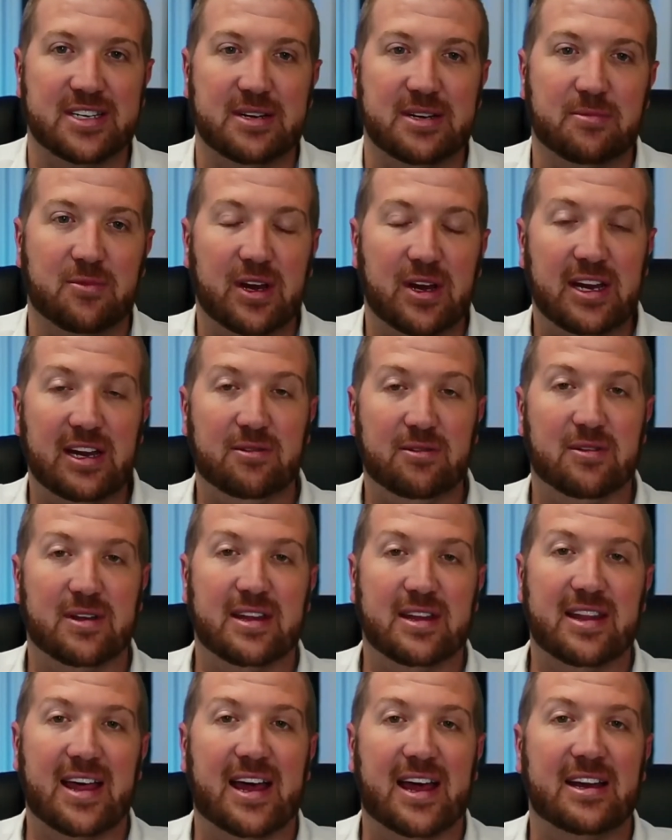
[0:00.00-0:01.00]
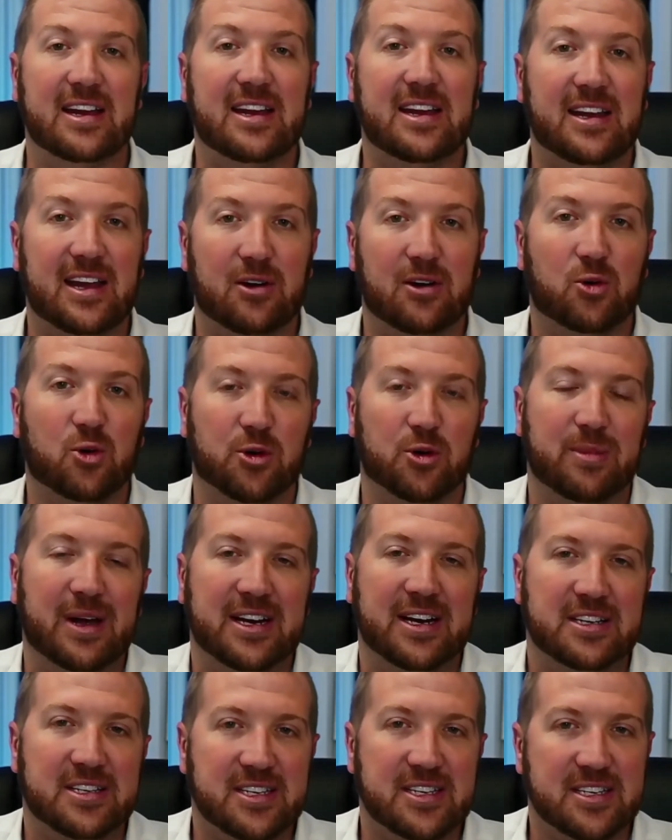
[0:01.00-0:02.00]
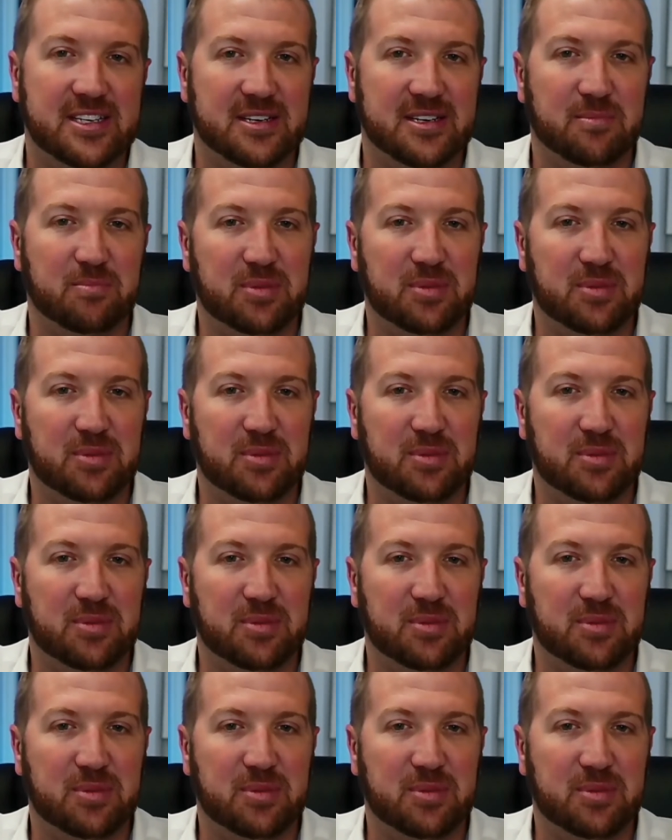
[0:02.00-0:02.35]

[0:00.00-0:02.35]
in our automated system,